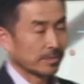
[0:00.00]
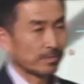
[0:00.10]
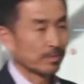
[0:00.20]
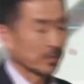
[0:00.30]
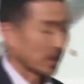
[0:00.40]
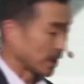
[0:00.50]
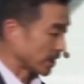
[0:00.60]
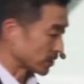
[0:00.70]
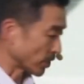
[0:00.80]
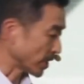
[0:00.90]
with
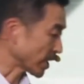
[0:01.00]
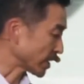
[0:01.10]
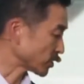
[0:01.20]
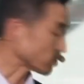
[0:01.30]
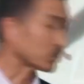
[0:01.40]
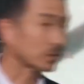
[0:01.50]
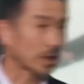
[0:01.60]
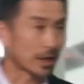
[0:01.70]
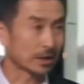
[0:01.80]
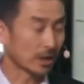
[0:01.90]
load-bearing
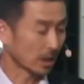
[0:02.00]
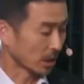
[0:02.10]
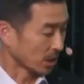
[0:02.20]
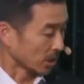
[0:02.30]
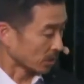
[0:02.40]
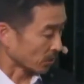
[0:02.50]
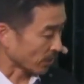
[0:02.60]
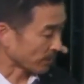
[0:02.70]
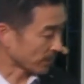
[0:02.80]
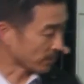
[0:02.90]
cross-members forming
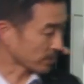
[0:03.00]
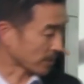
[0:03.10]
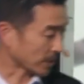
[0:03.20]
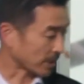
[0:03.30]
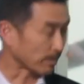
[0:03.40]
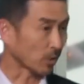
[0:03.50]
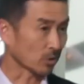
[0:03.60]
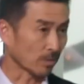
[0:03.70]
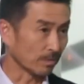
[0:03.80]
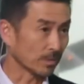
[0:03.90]
an integral
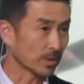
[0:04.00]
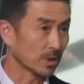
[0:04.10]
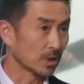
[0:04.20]
part of the